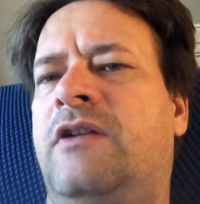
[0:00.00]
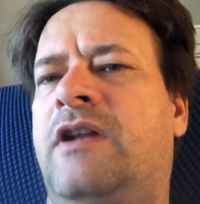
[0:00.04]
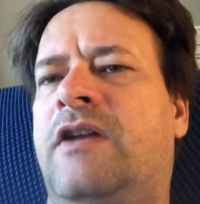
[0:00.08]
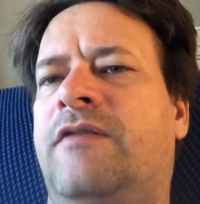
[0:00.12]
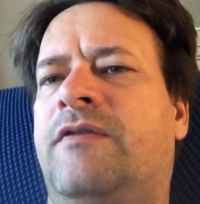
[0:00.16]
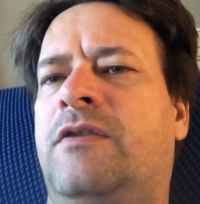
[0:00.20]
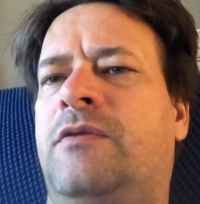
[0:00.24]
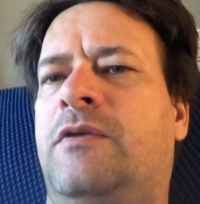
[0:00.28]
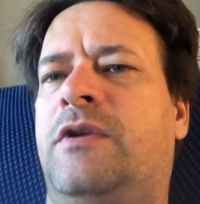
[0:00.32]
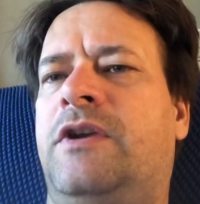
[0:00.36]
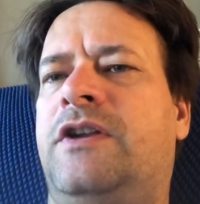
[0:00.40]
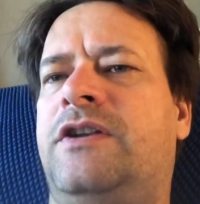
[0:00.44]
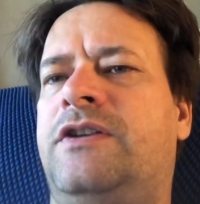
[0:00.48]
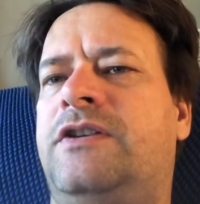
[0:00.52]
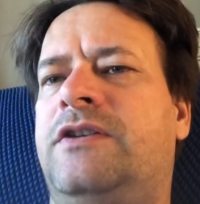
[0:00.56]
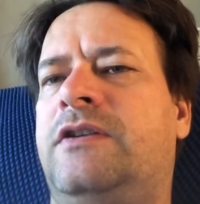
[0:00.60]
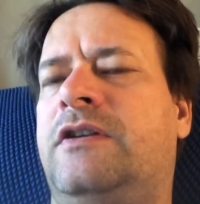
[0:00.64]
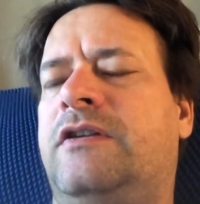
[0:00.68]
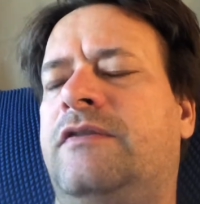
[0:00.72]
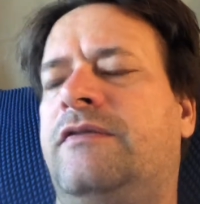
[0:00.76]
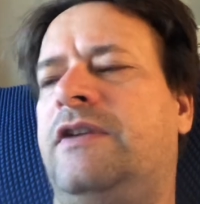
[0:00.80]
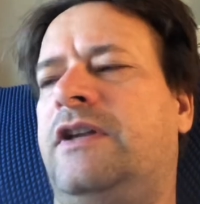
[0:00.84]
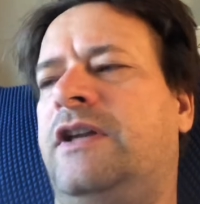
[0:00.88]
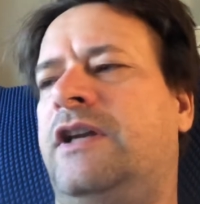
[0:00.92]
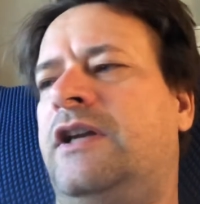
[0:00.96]
ever want to do
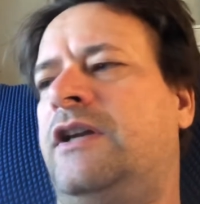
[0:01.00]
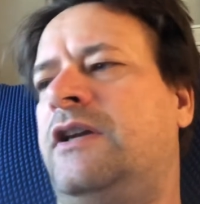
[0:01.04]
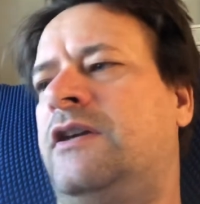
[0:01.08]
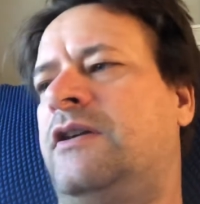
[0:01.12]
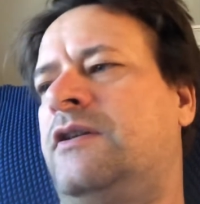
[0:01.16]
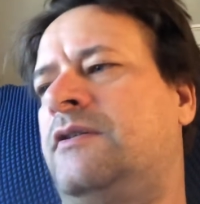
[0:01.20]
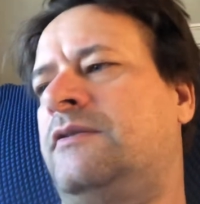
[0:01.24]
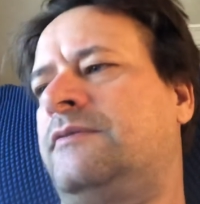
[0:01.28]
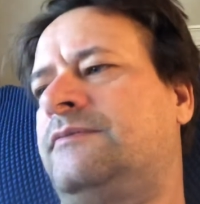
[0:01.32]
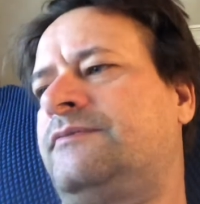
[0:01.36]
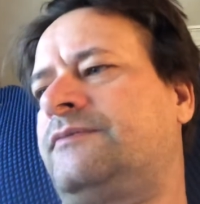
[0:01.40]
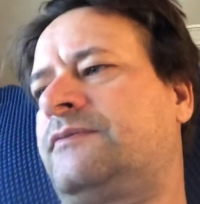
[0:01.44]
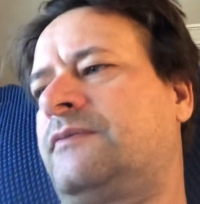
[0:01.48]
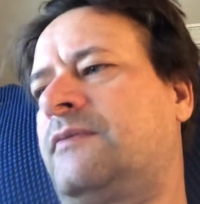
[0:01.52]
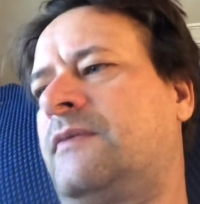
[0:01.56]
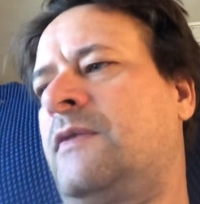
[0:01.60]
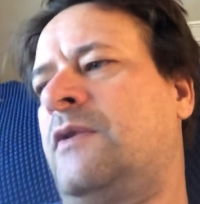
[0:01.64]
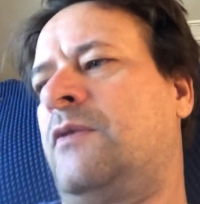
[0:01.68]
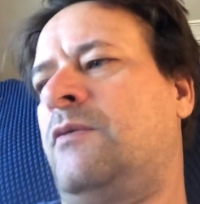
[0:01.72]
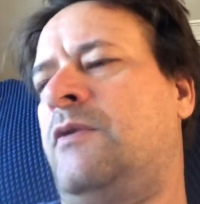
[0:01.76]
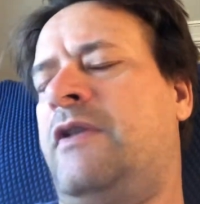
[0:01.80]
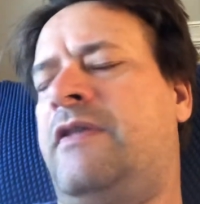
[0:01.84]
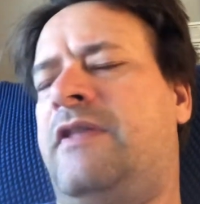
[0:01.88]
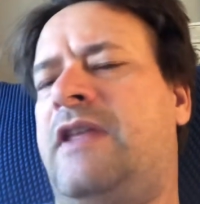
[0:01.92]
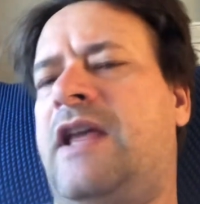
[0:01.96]
a video
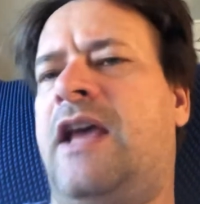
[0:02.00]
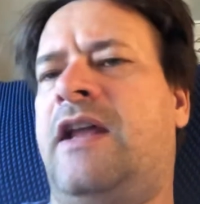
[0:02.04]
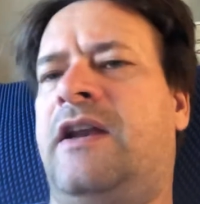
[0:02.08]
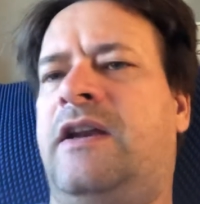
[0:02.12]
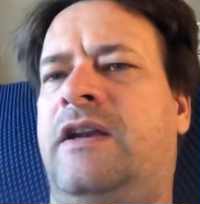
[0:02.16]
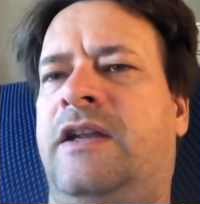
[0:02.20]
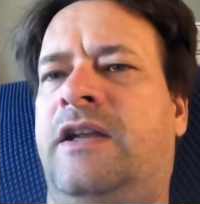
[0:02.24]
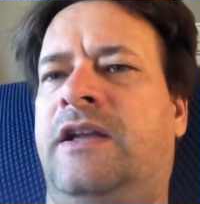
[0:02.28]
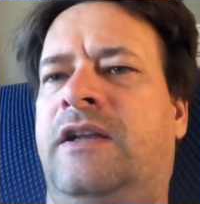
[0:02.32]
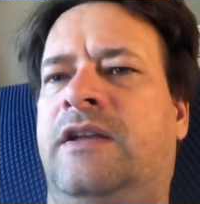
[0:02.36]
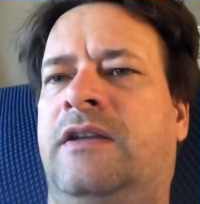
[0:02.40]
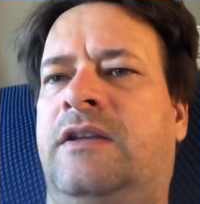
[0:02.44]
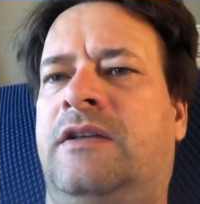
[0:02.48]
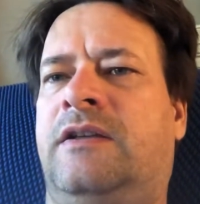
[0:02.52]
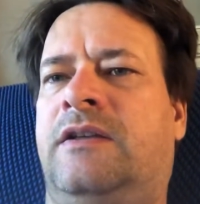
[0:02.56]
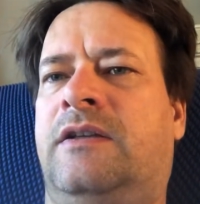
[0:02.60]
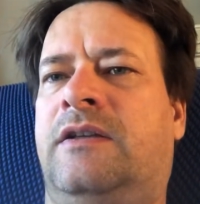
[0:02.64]
with editing.